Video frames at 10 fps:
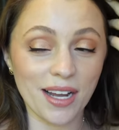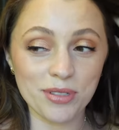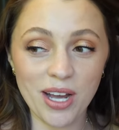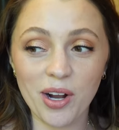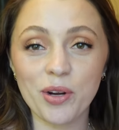I
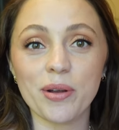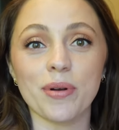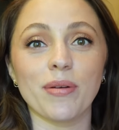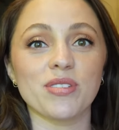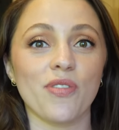was hungry
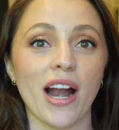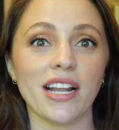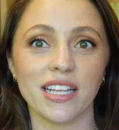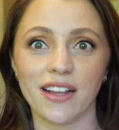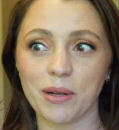when I was
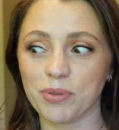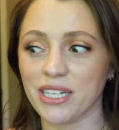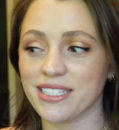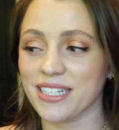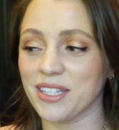finally like
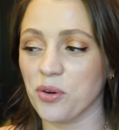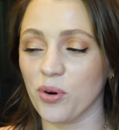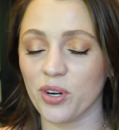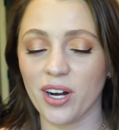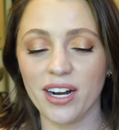placing the
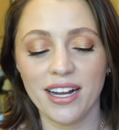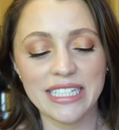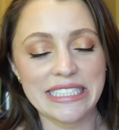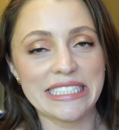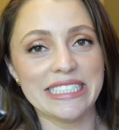order,
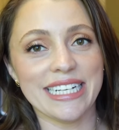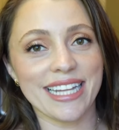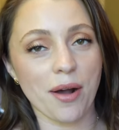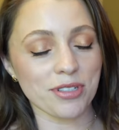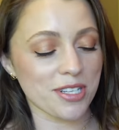and
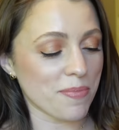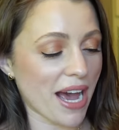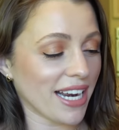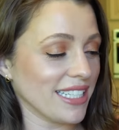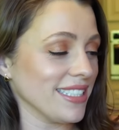that was a
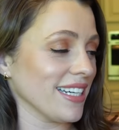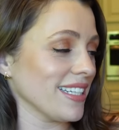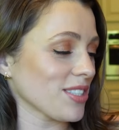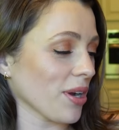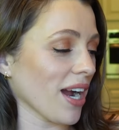bad
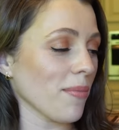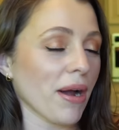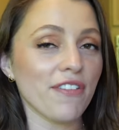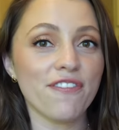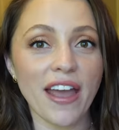idea. So I got
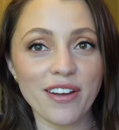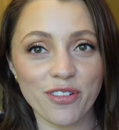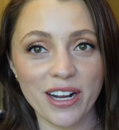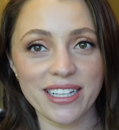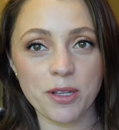my
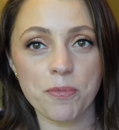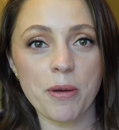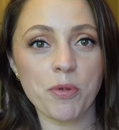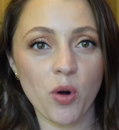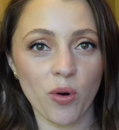favorite, the
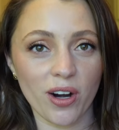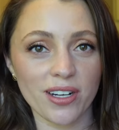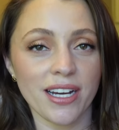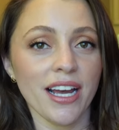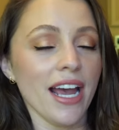
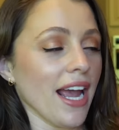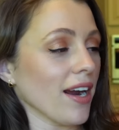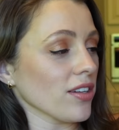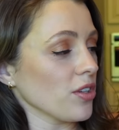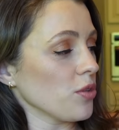Pipcorn
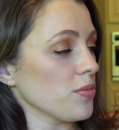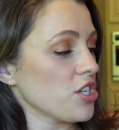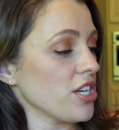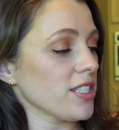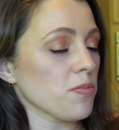heirloom
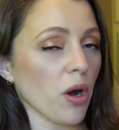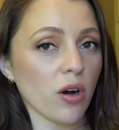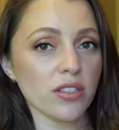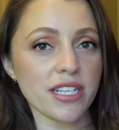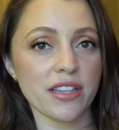cheese
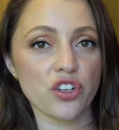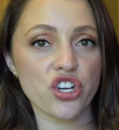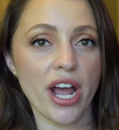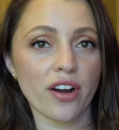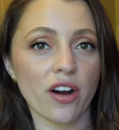balls and the
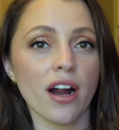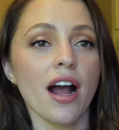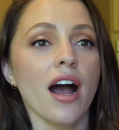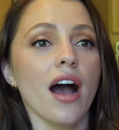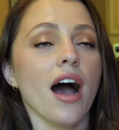cheddar.
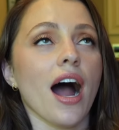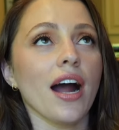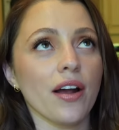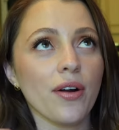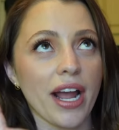
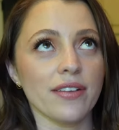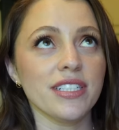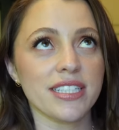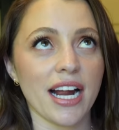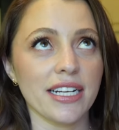I've
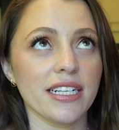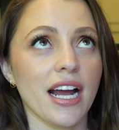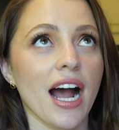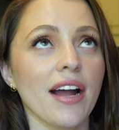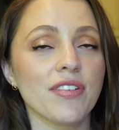decided.
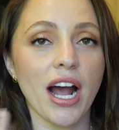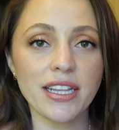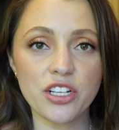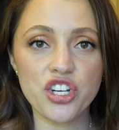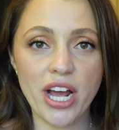I've
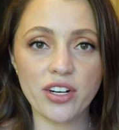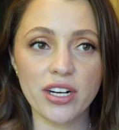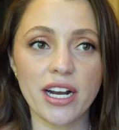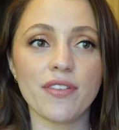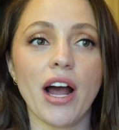gotten the cheddar
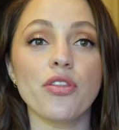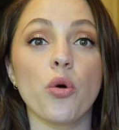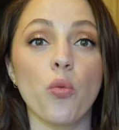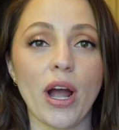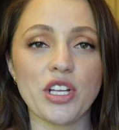and I've gotten
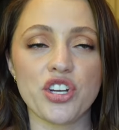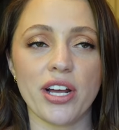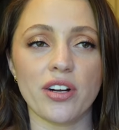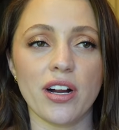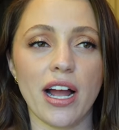the white
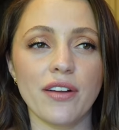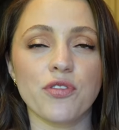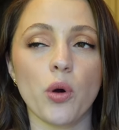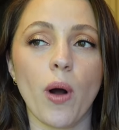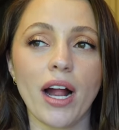cheddar. And
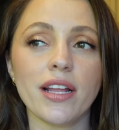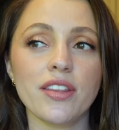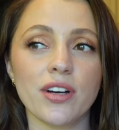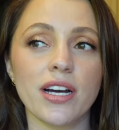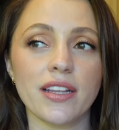for a while
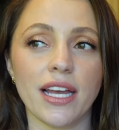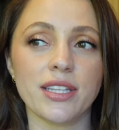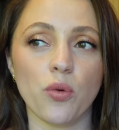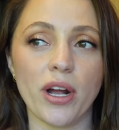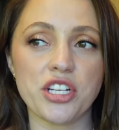I thought I
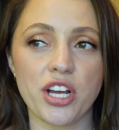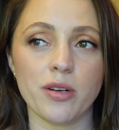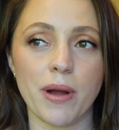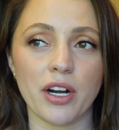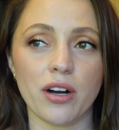liked the white
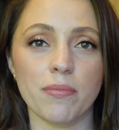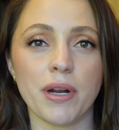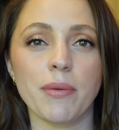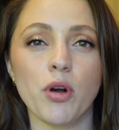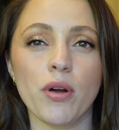cheddar better,
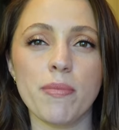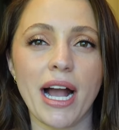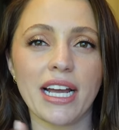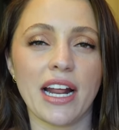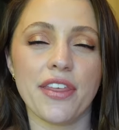but I'm going
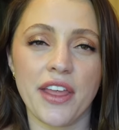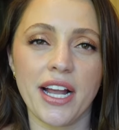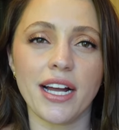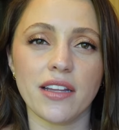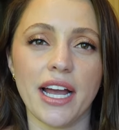back and I
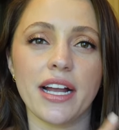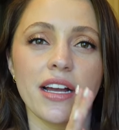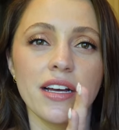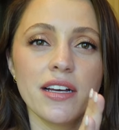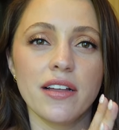think I like
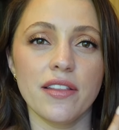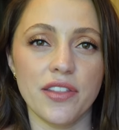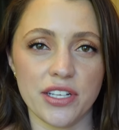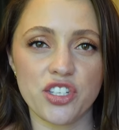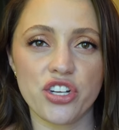
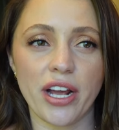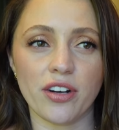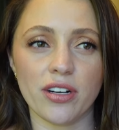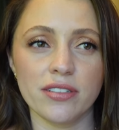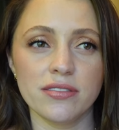this
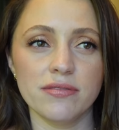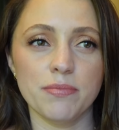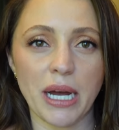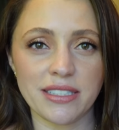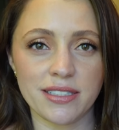cheddar
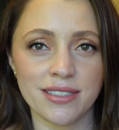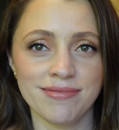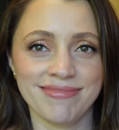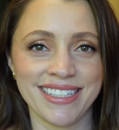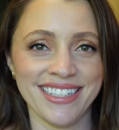best.
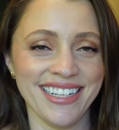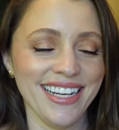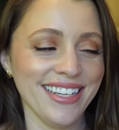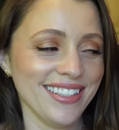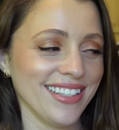
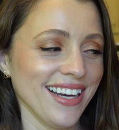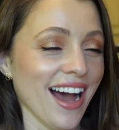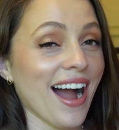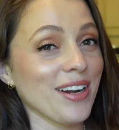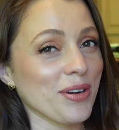
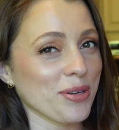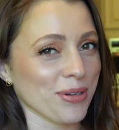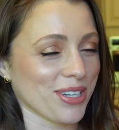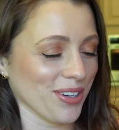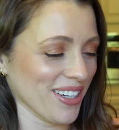I know you
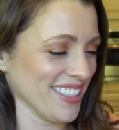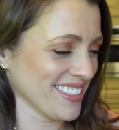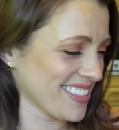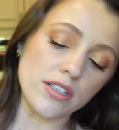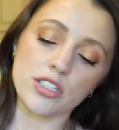were curious.
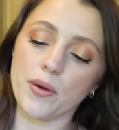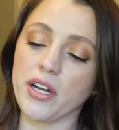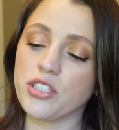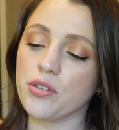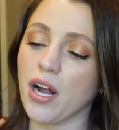So I
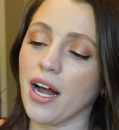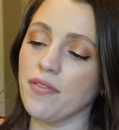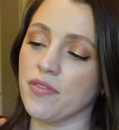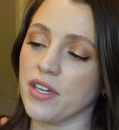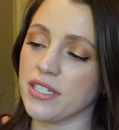also
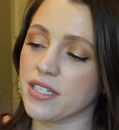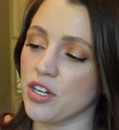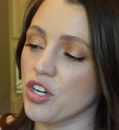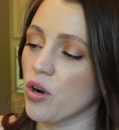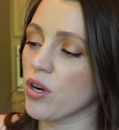got this
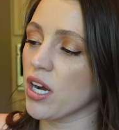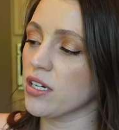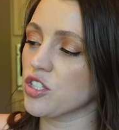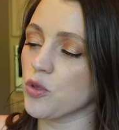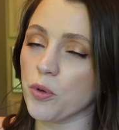
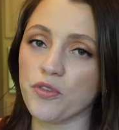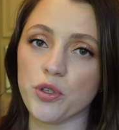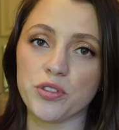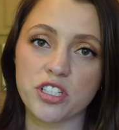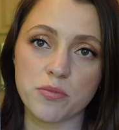Noka
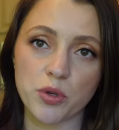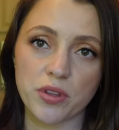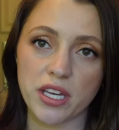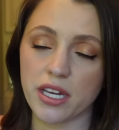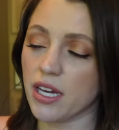Superfood
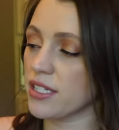Smoothie.